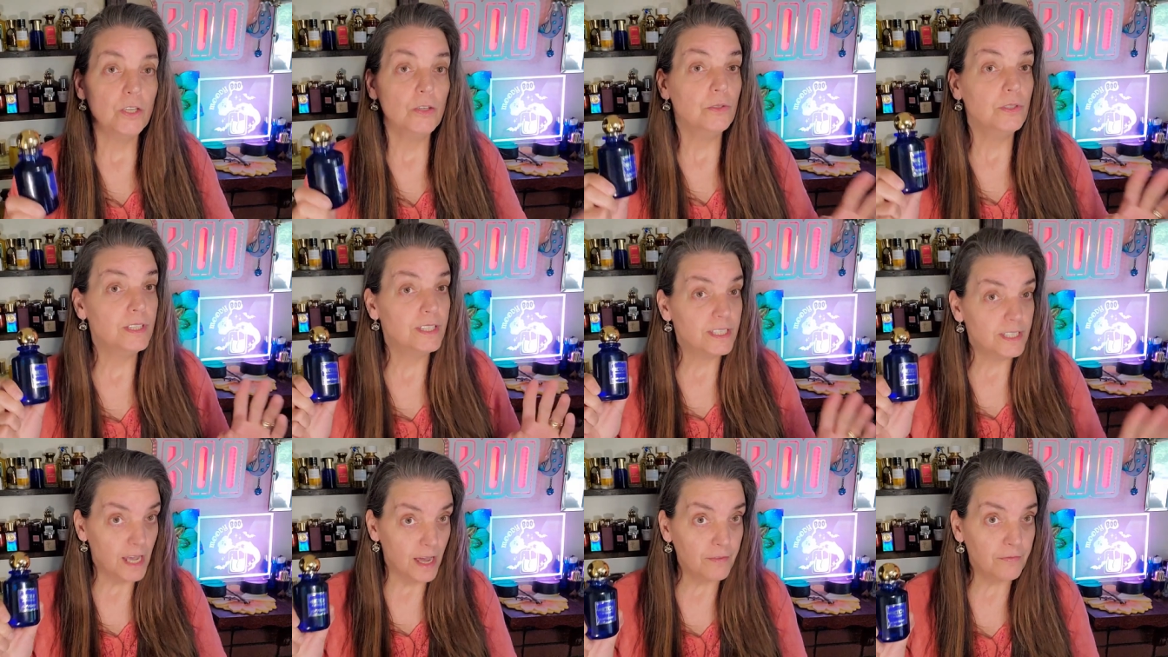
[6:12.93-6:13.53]
You
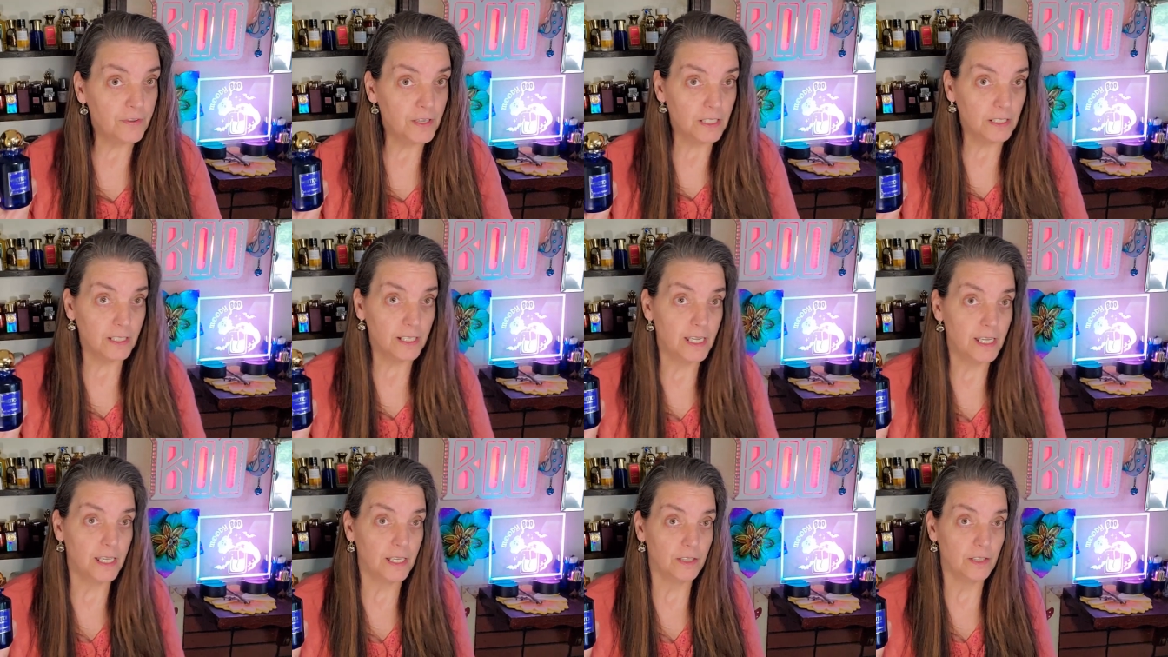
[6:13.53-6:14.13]

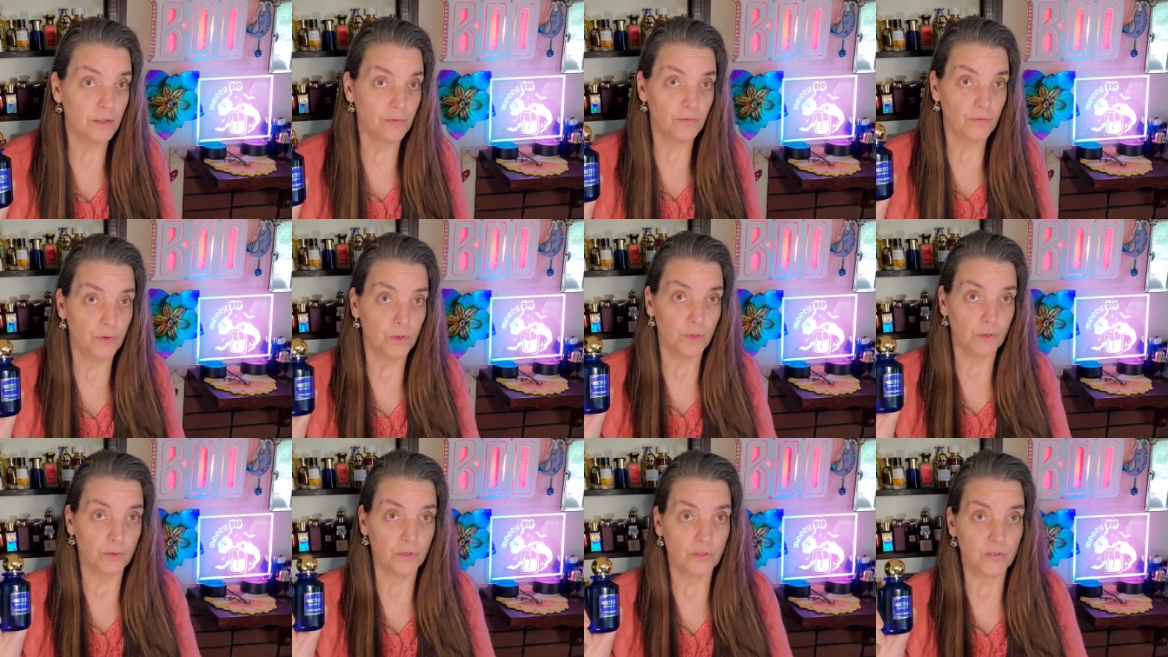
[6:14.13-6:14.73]
definitely get the
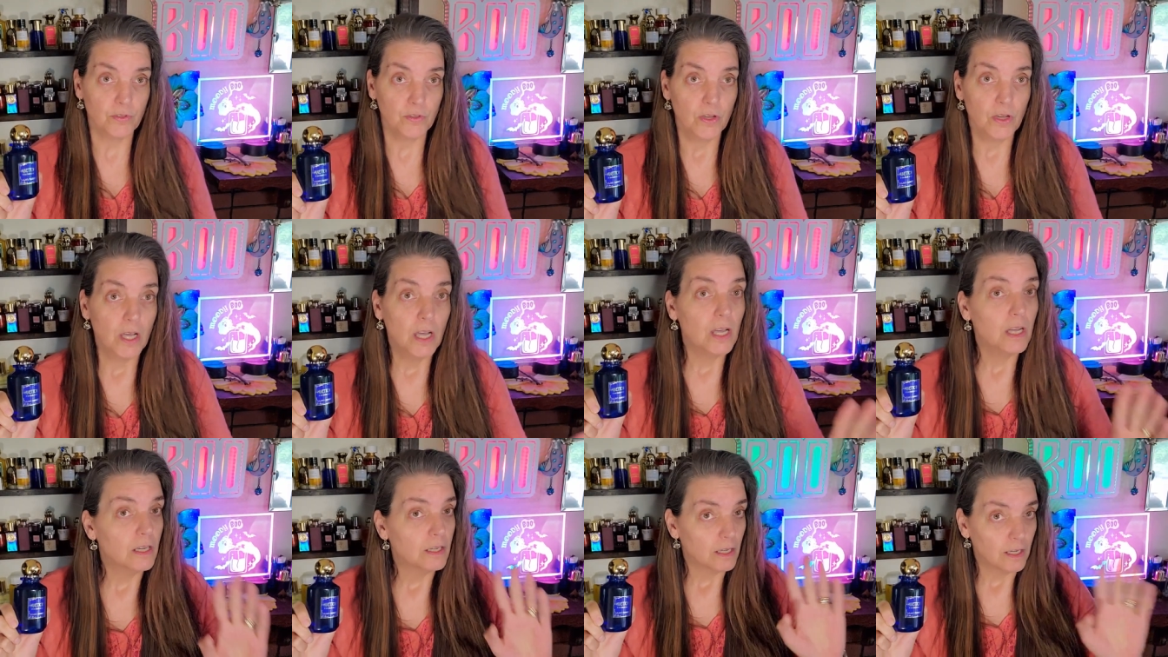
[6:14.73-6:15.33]
fruits
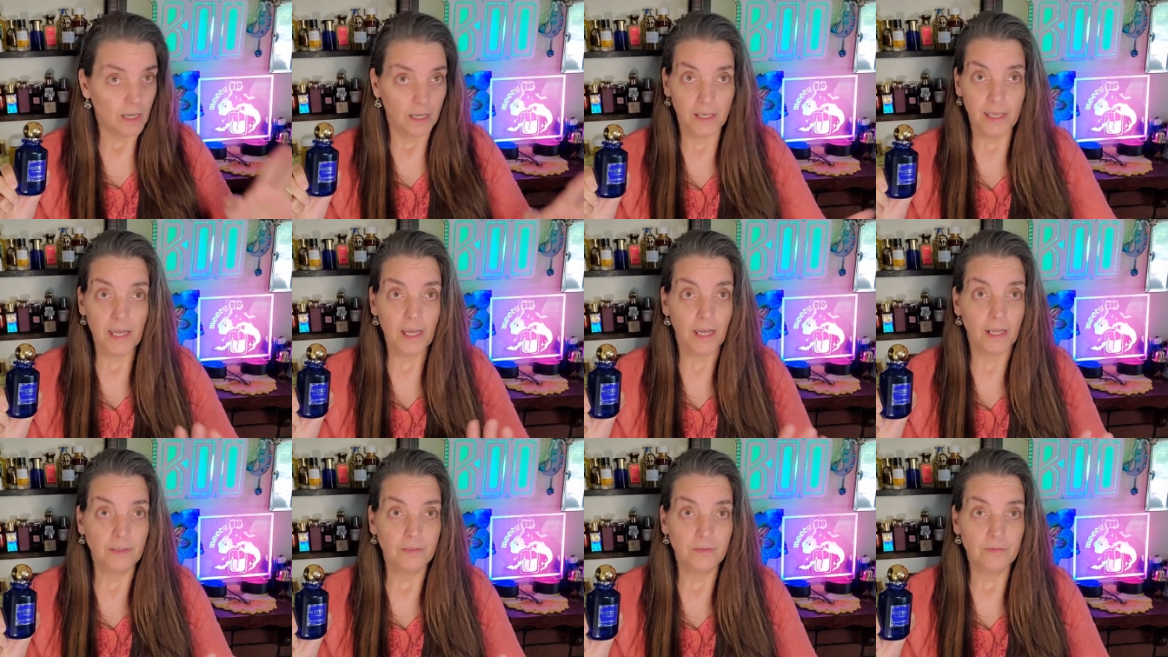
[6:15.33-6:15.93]

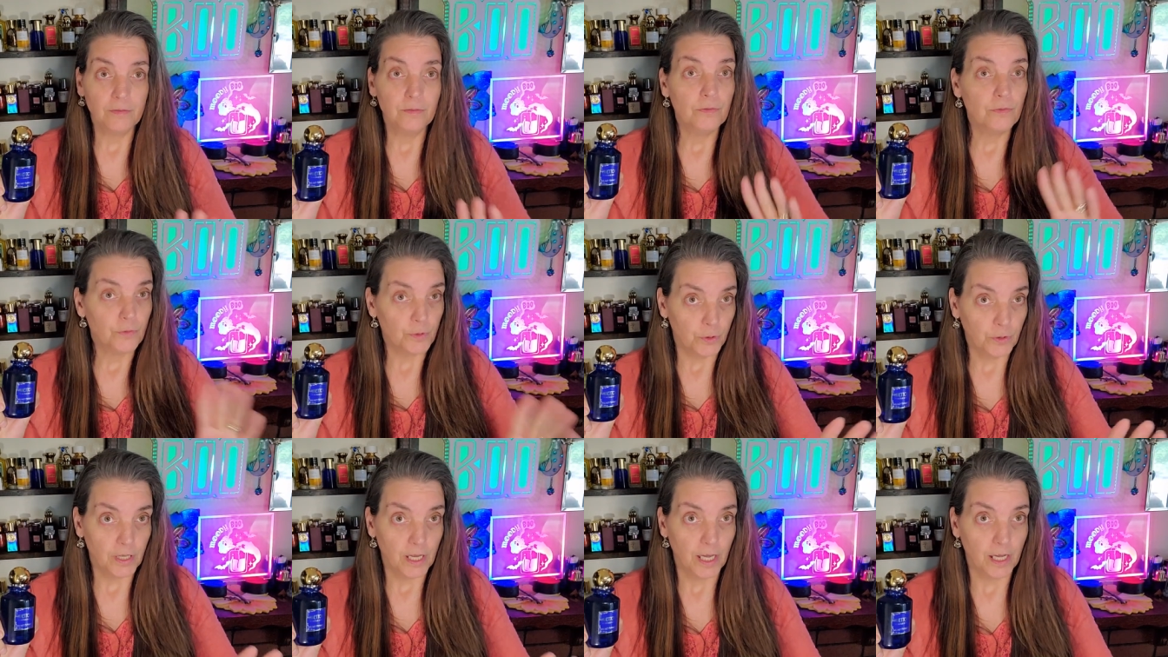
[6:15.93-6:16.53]
again,
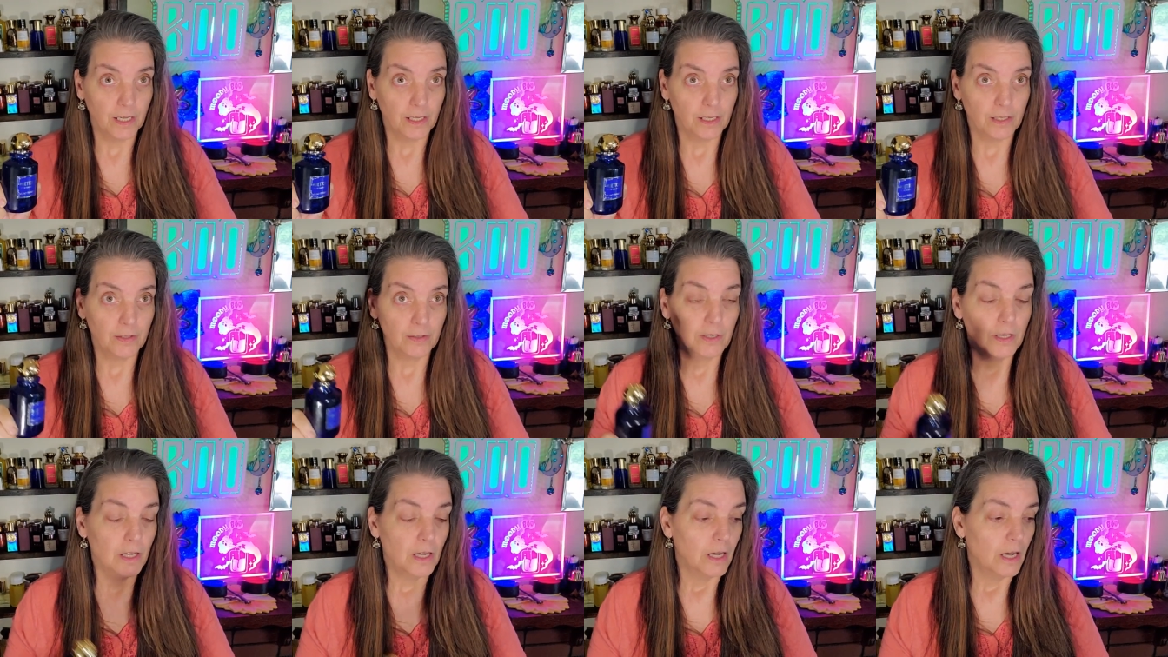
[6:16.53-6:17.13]
fruitcake.
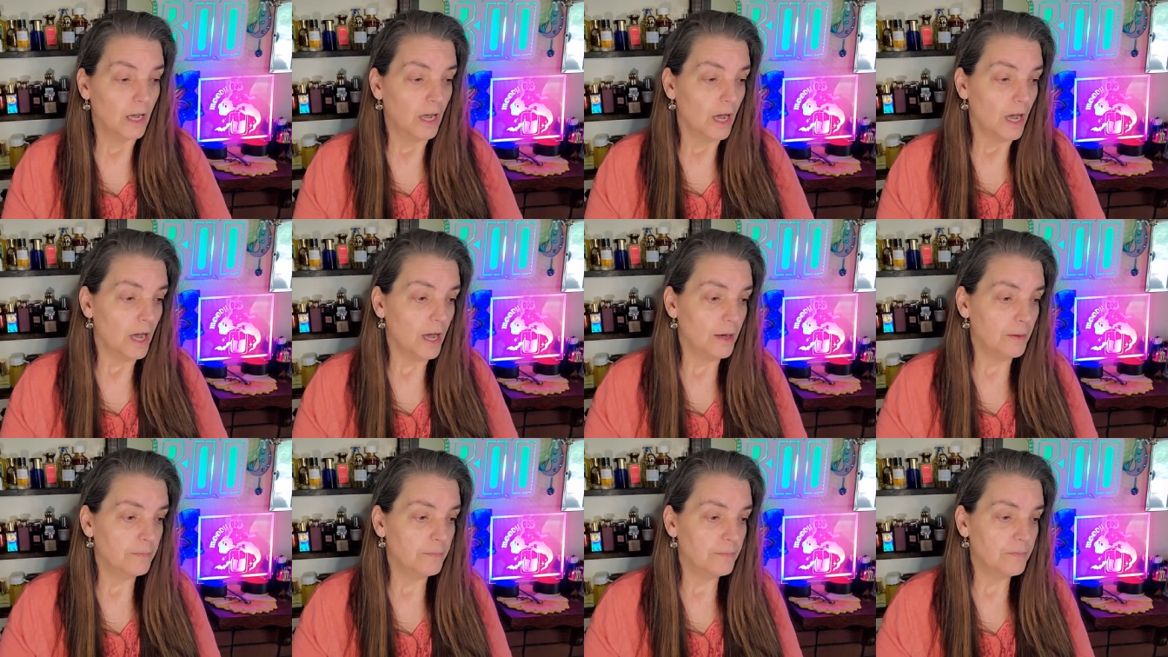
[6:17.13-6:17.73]

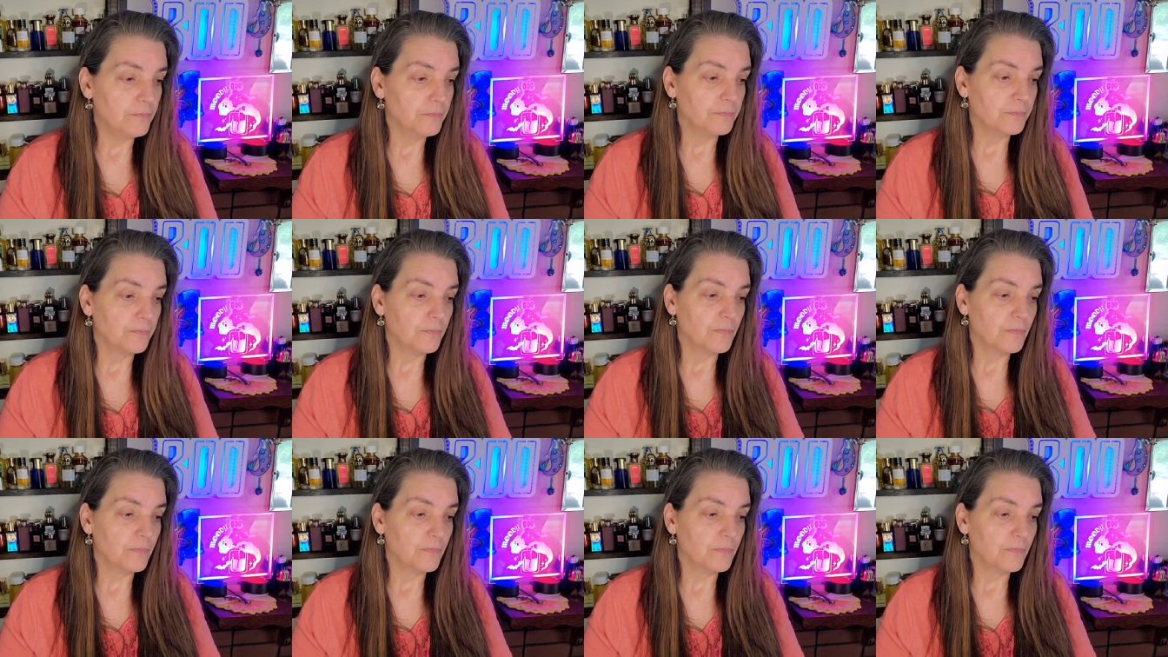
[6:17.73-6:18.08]
Um,